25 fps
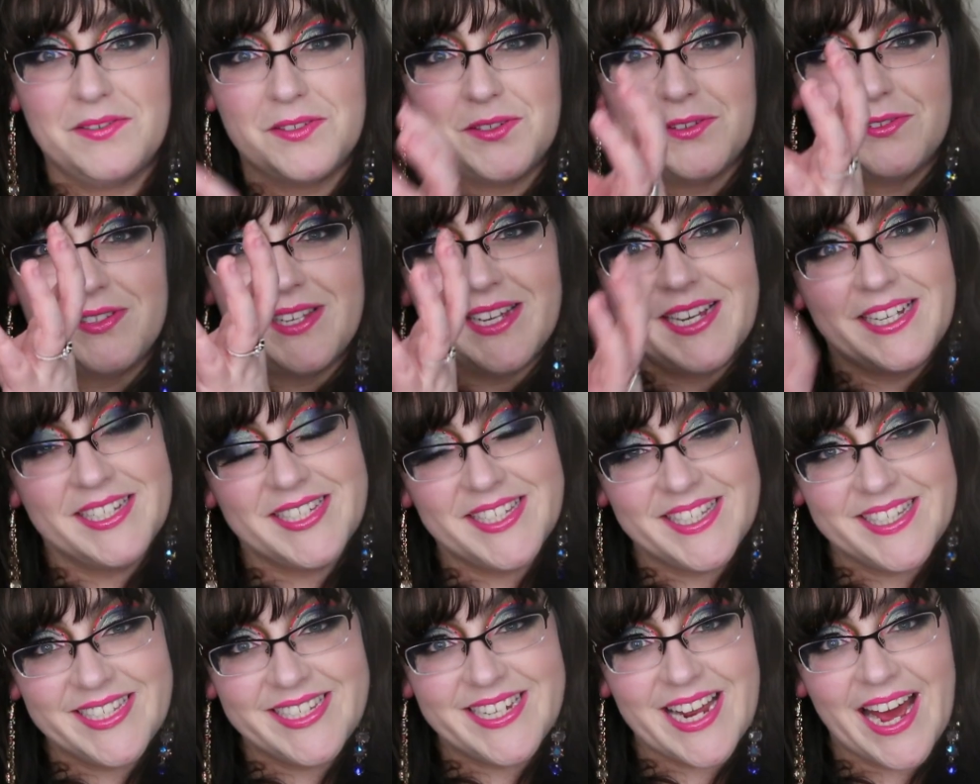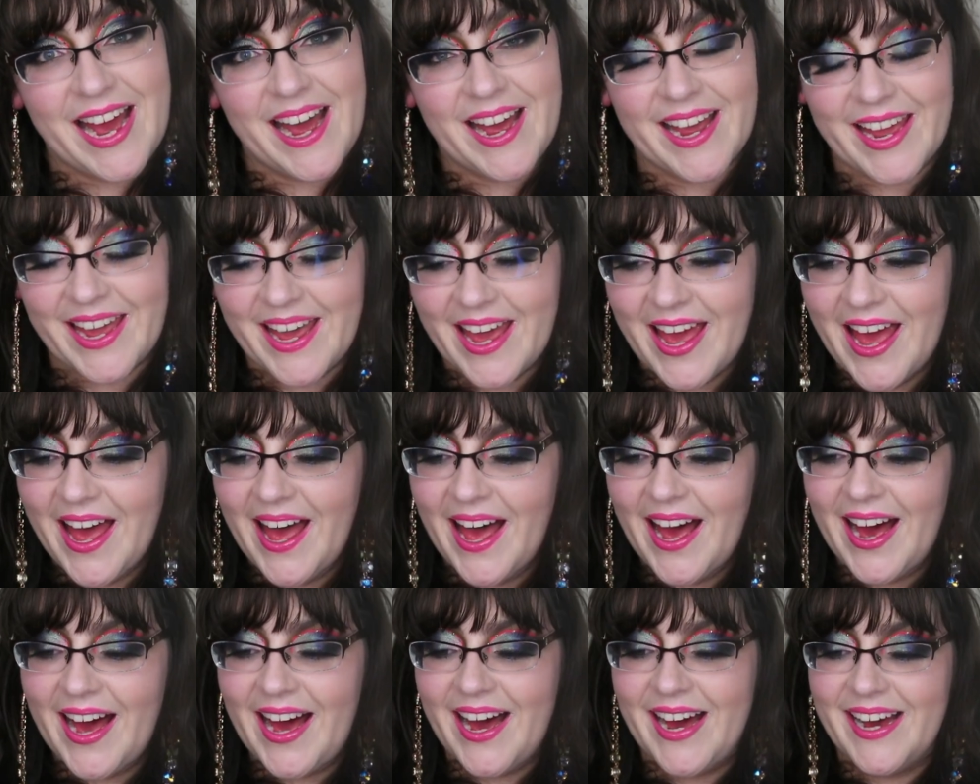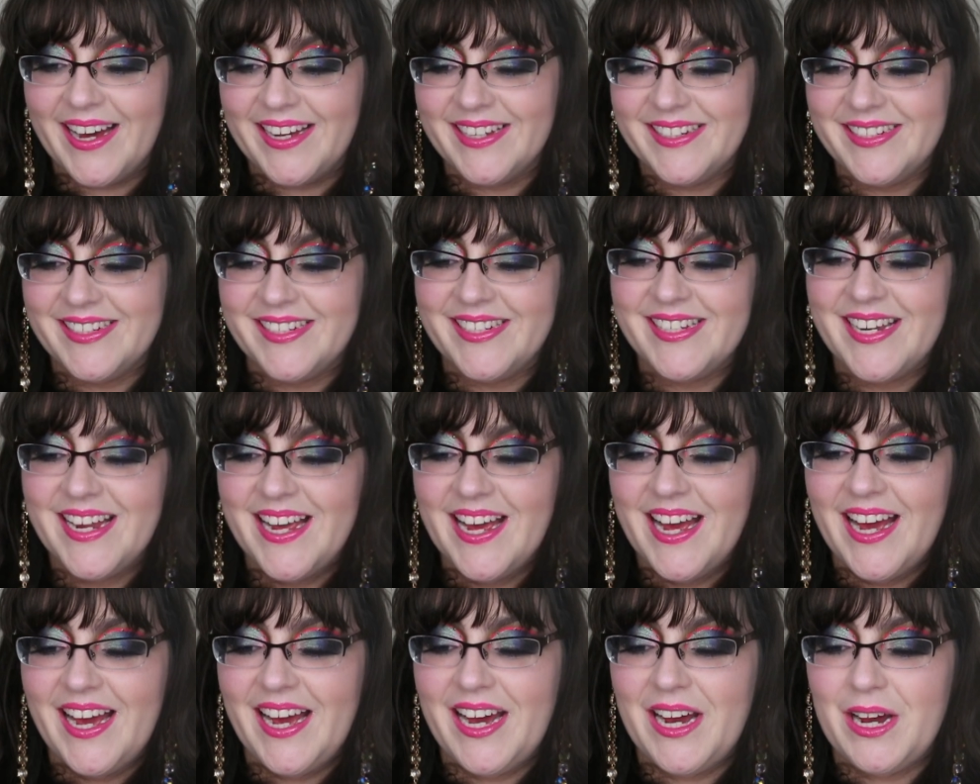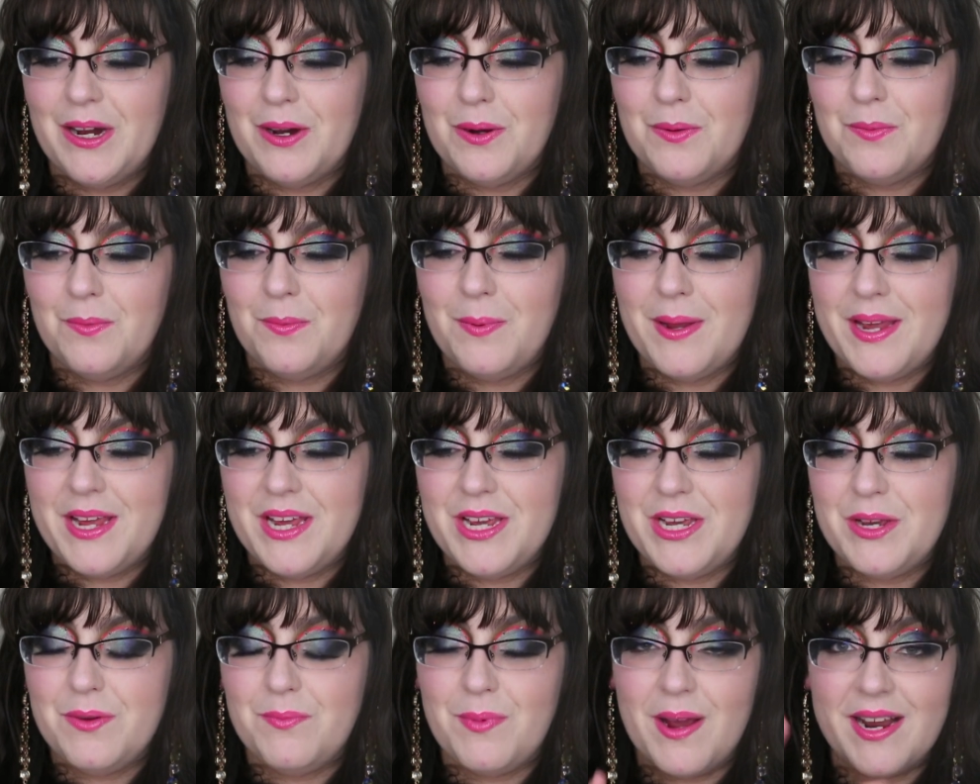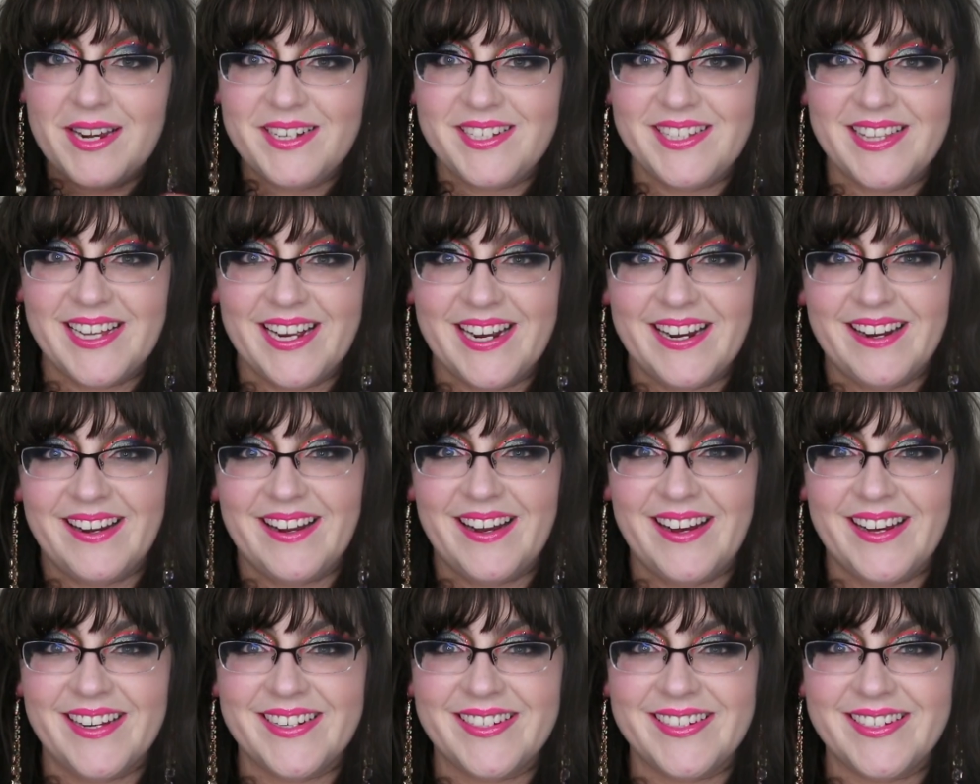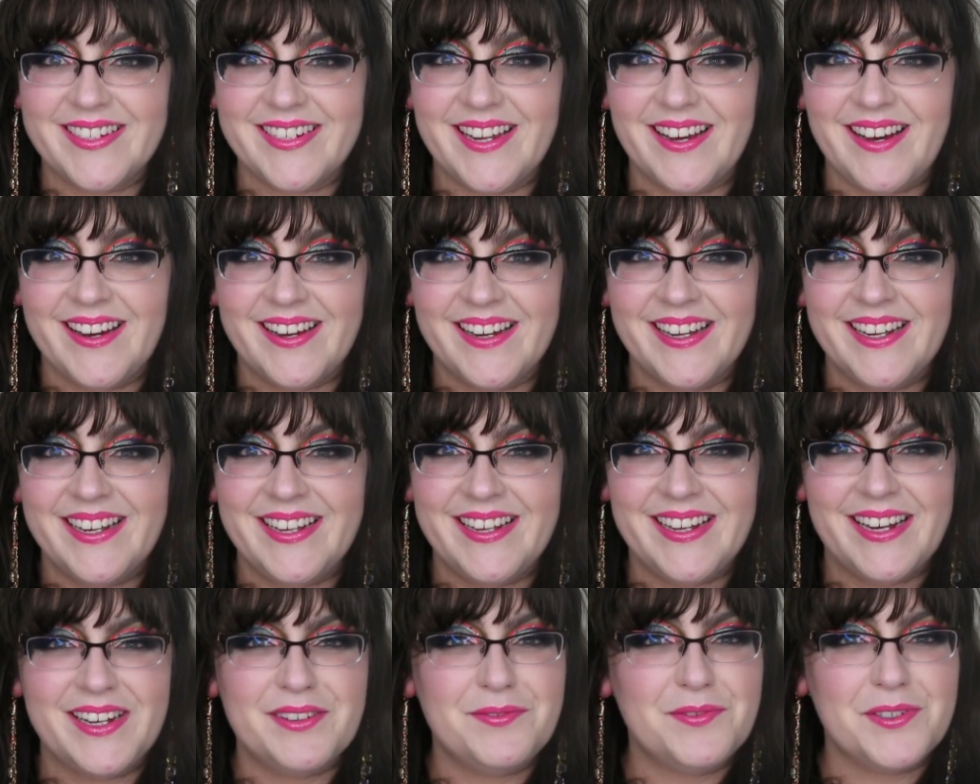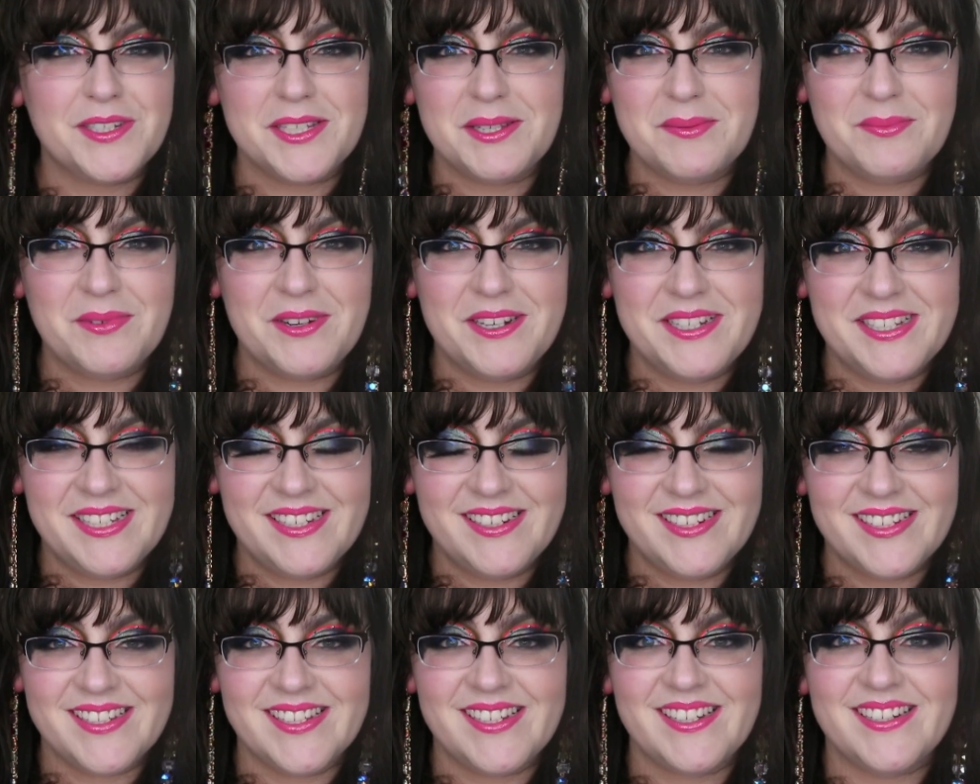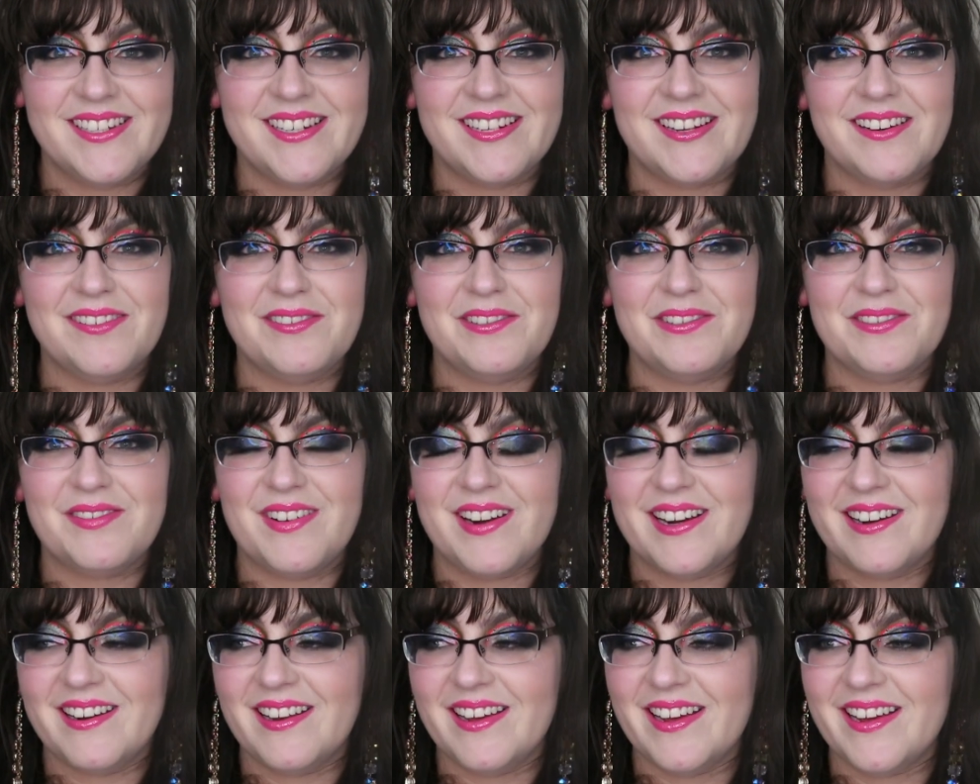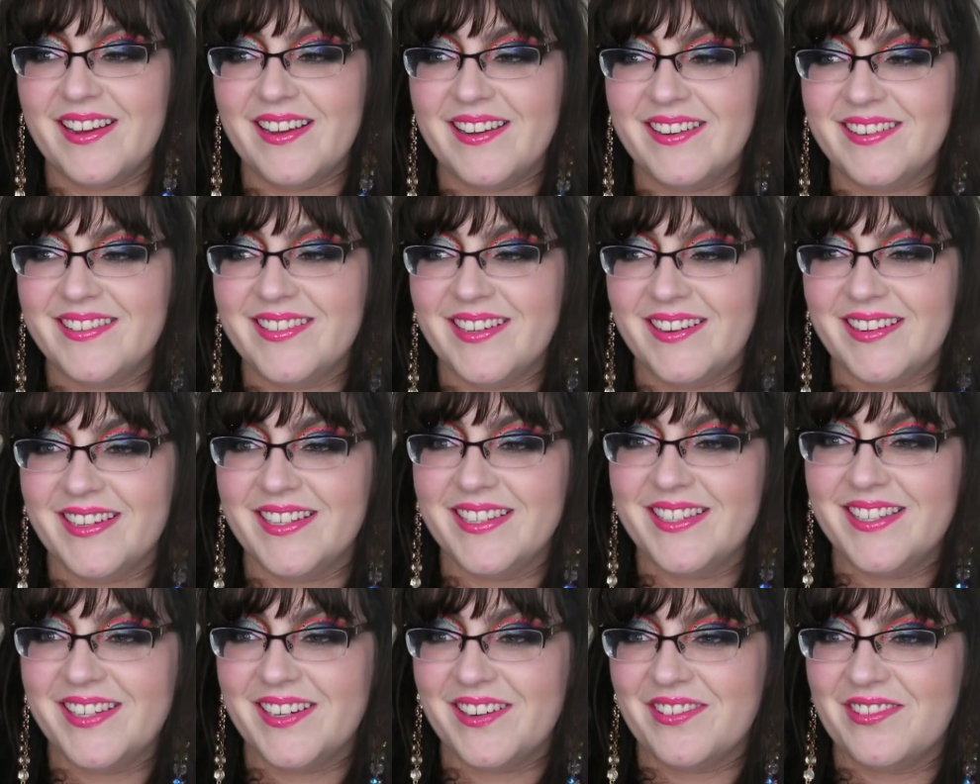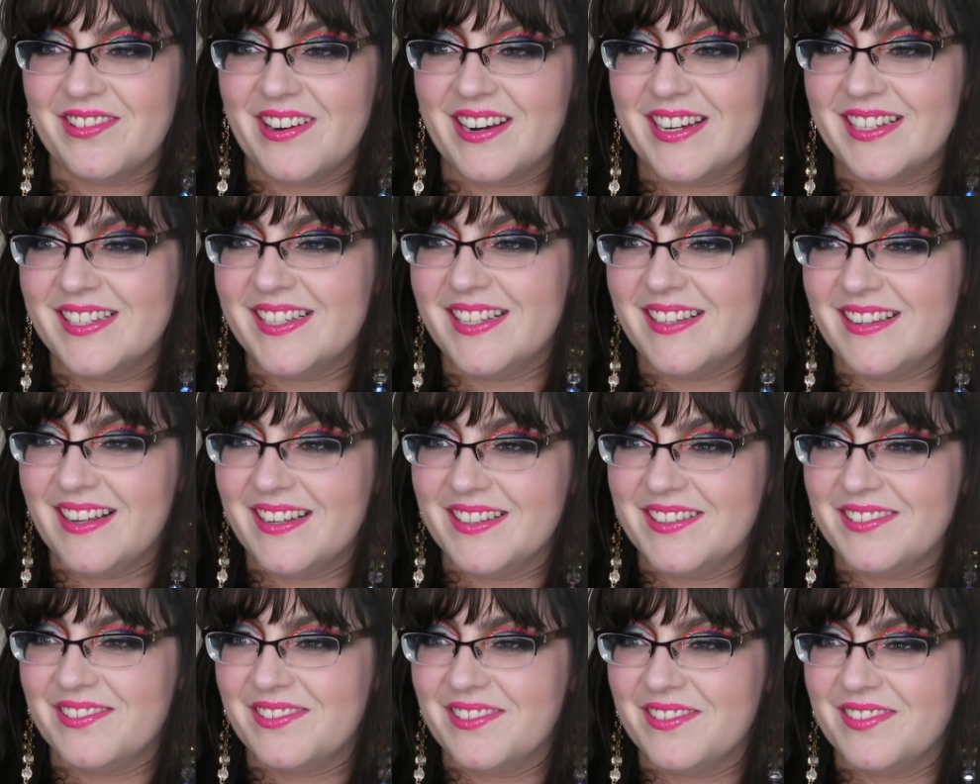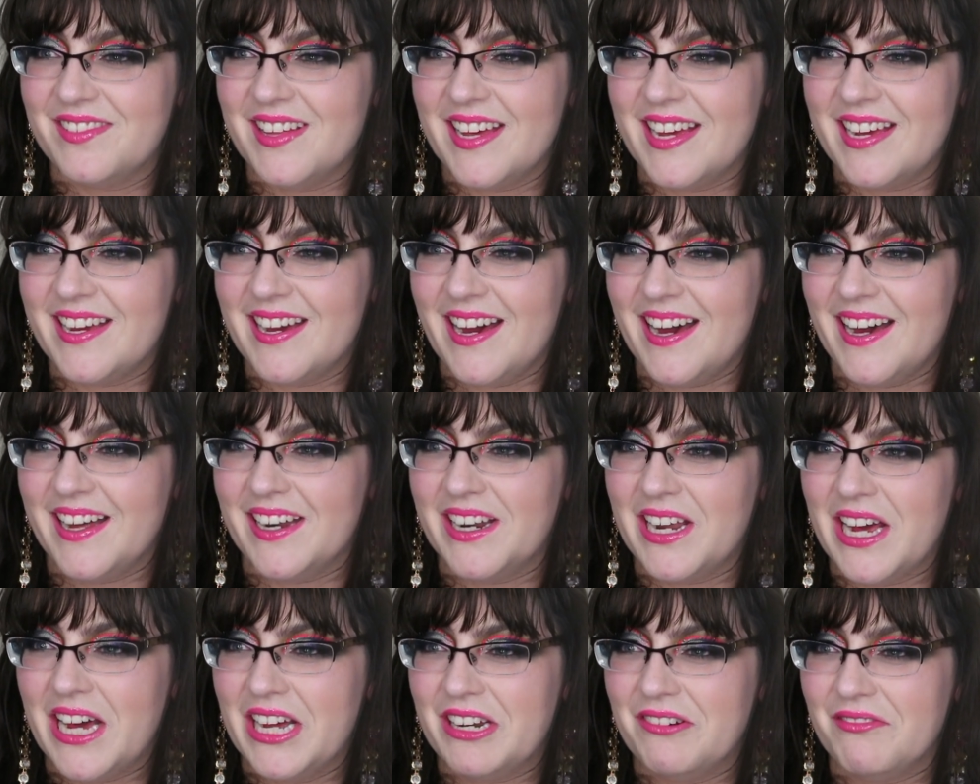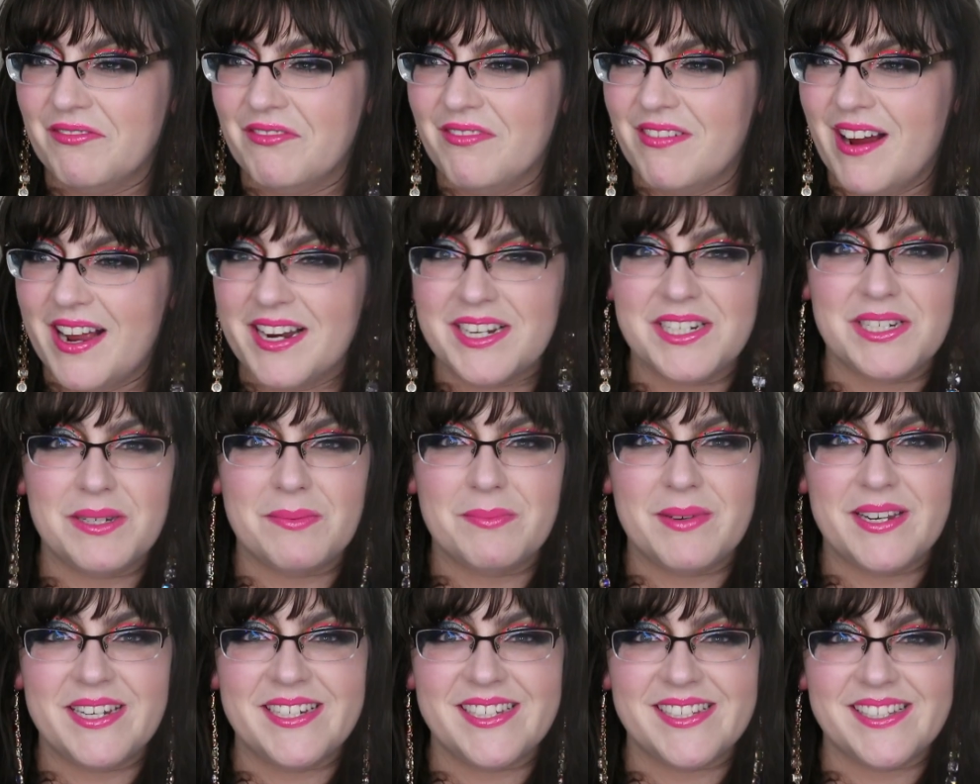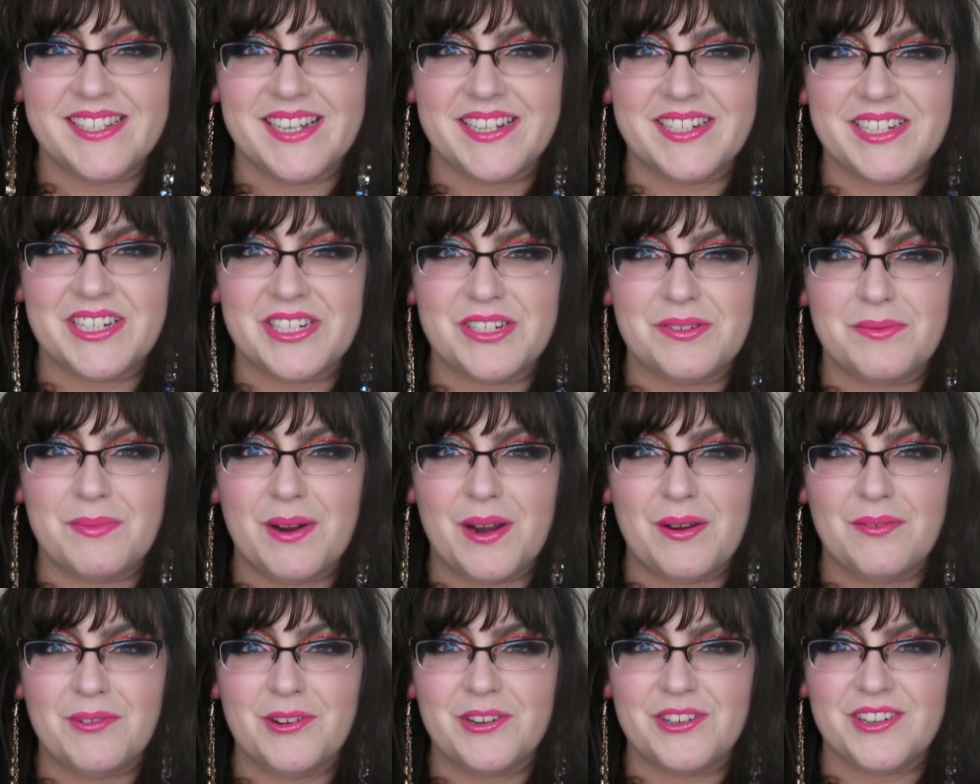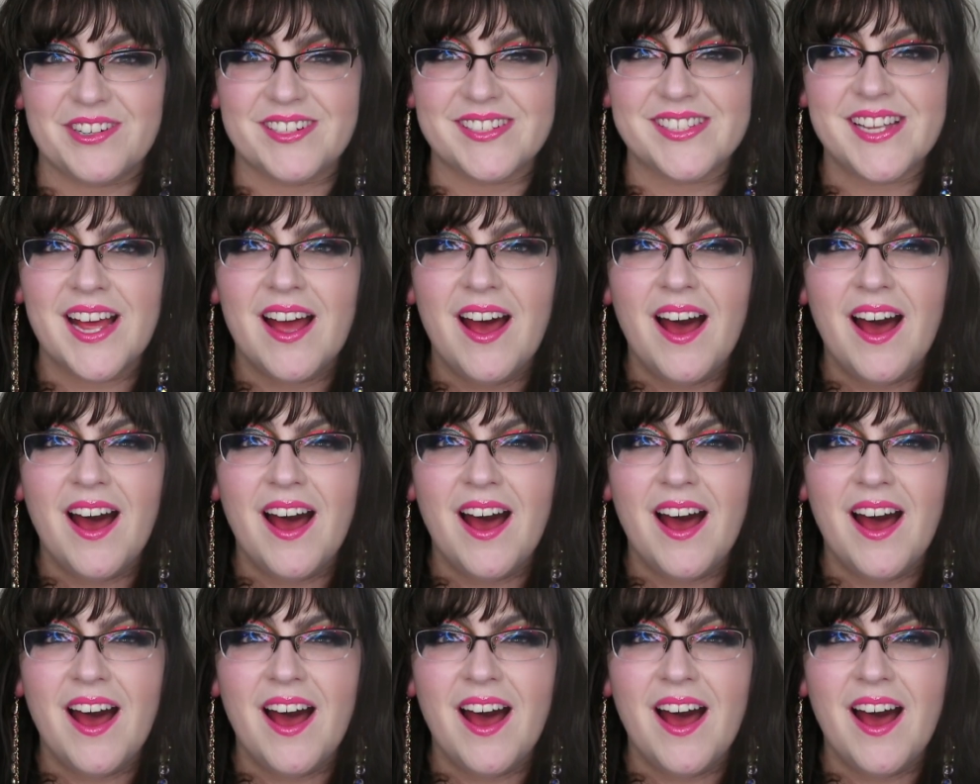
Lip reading: So it's like a stack, and we went there, and I had for some reason decided I would wear like tights and a dress and that sort of thing, and had randomly decided to wear runners.